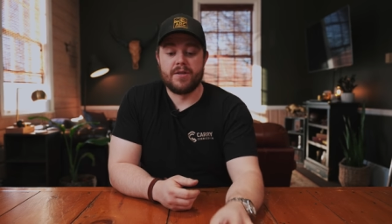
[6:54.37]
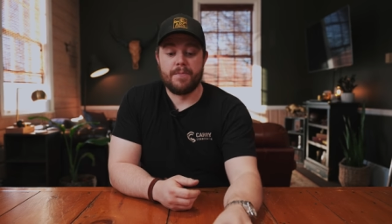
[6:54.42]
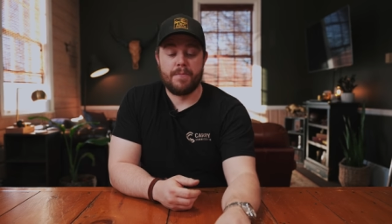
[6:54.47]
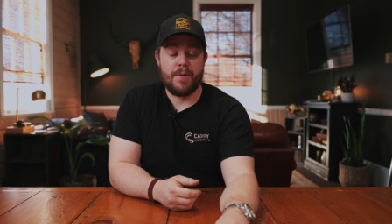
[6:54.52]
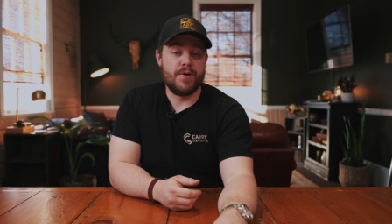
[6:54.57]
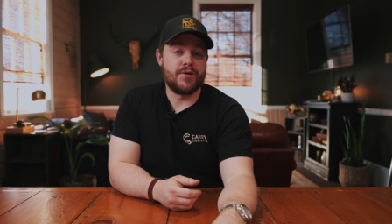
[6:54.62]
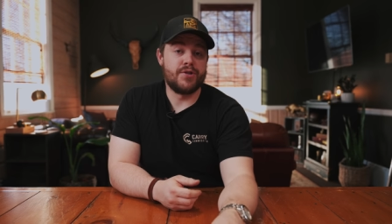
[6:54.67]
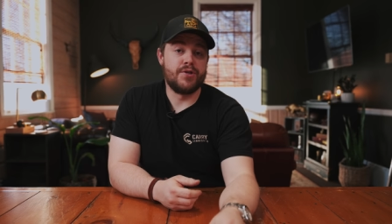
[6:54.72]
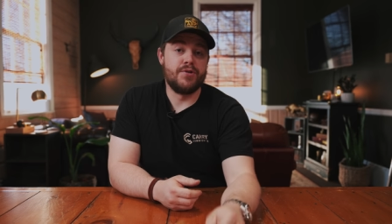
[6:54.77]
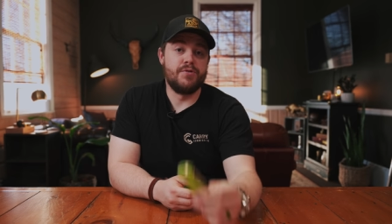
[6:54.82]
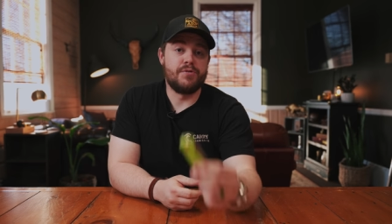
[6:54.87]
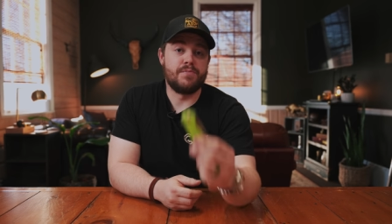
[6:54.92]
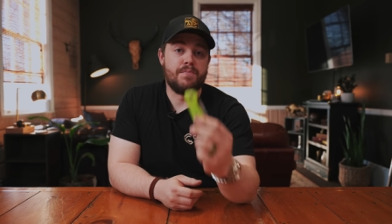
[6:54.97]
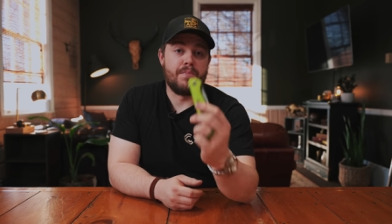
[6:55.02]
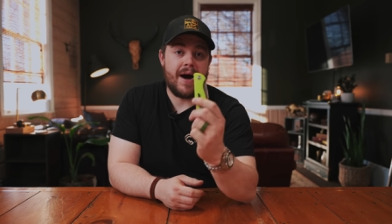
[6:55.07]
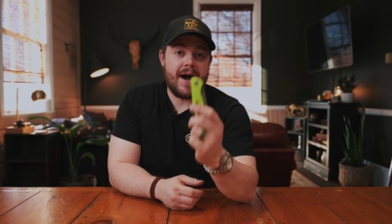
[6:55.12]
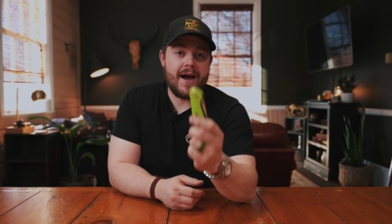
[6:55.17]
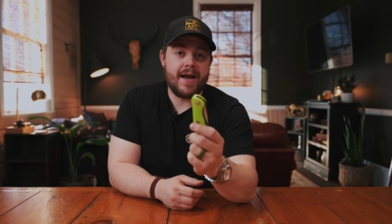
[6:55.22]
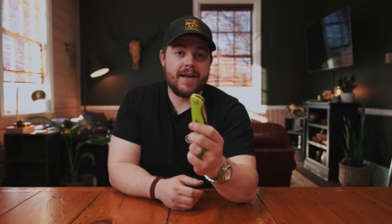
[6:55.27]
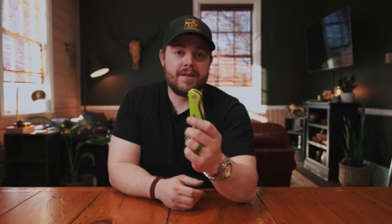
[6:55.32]
the person who's
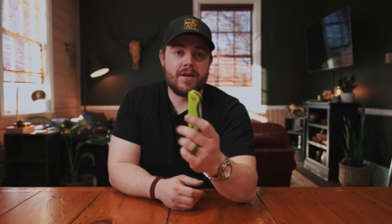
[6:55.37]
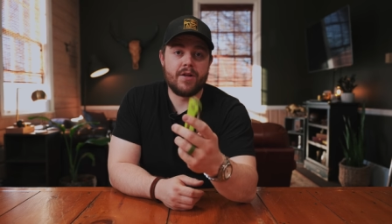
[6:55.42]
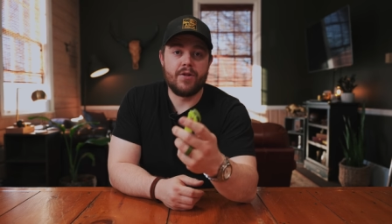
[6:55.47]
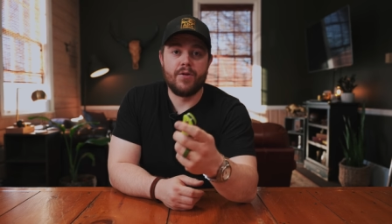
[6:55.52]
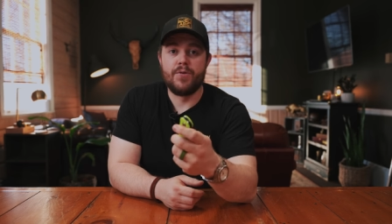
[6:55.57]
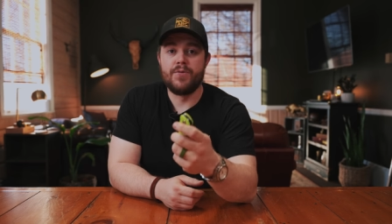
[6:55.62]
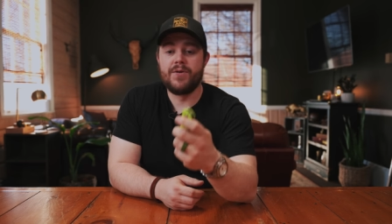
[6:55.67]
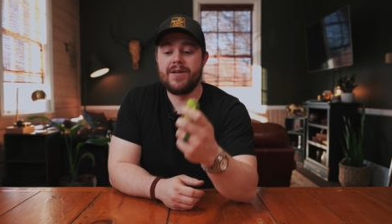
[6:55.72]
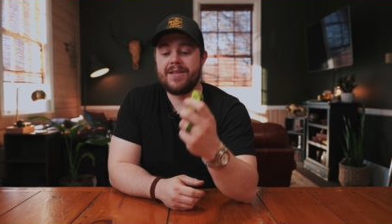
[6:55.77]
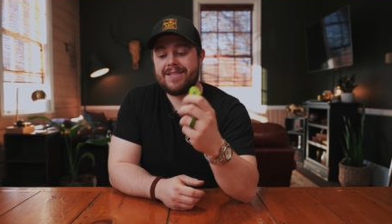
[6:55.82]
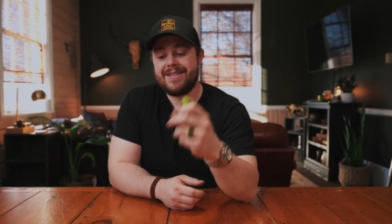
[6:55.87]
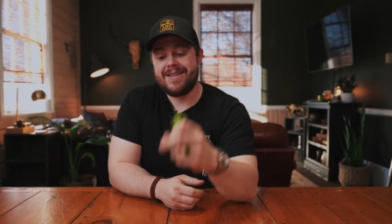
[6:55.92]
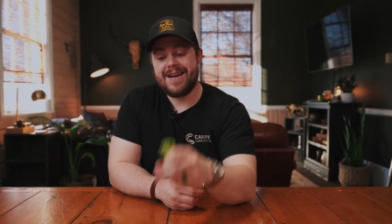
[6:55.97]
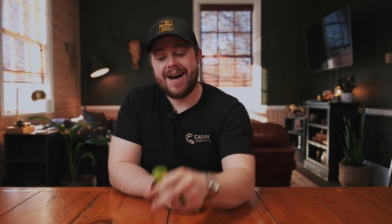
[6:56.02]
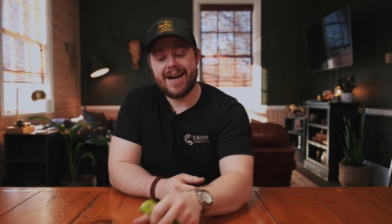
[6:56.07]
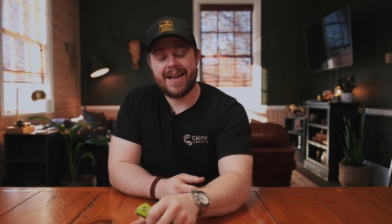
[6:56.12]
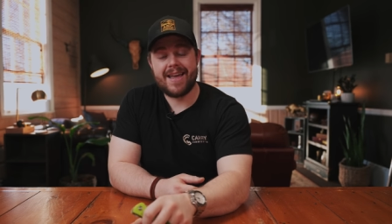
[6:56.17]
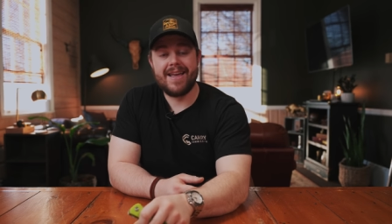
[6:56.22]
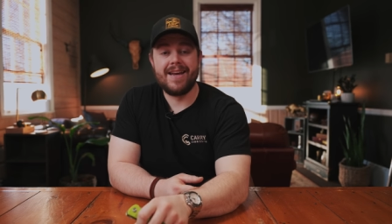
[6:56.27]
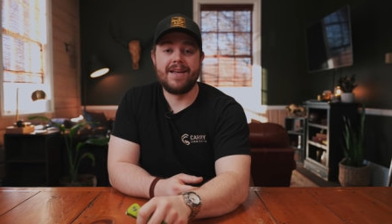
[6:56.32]
buying the clone is
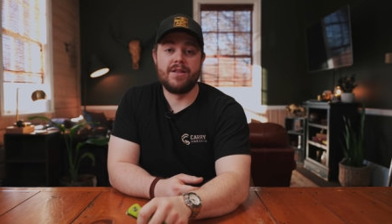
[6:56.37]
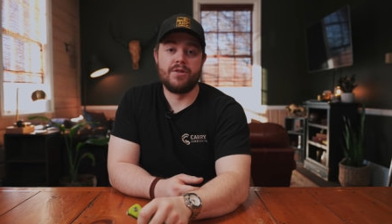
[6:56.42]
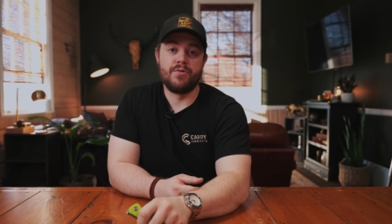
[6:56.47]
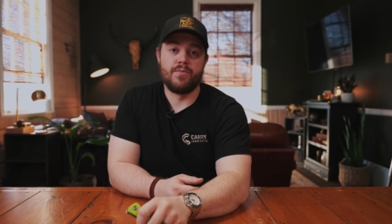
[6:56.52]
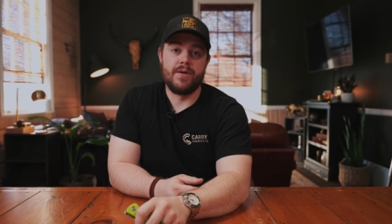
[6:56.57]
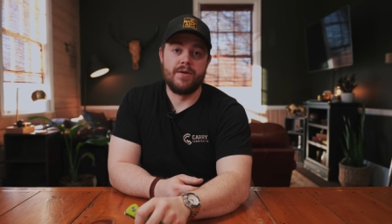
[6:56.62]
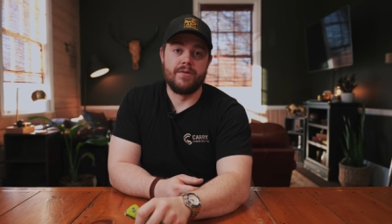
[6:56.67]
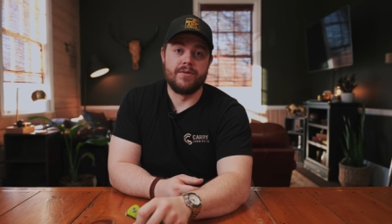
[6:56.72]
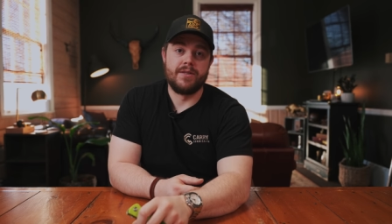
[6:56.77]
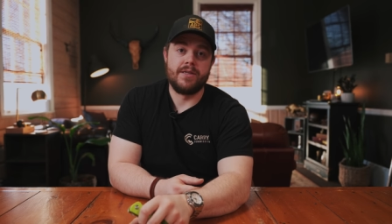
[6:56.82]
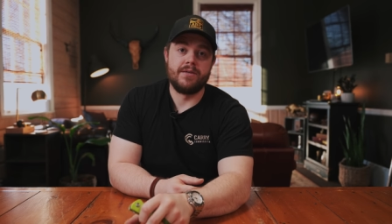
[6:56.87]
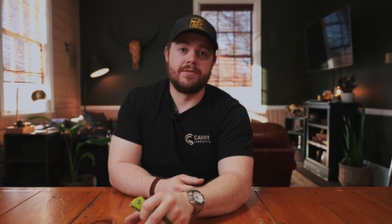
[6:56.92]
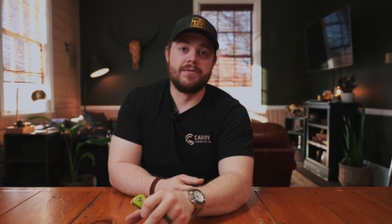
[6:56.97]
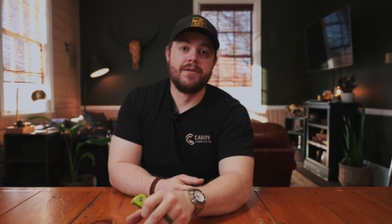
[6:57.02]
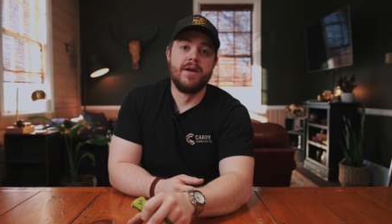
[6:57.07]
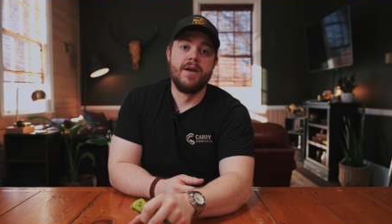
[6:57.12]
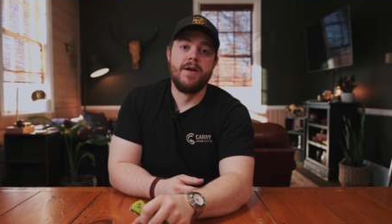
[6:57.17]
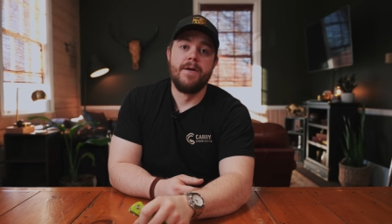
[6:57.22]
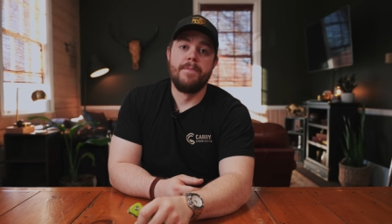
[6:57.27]
not getting the real deal.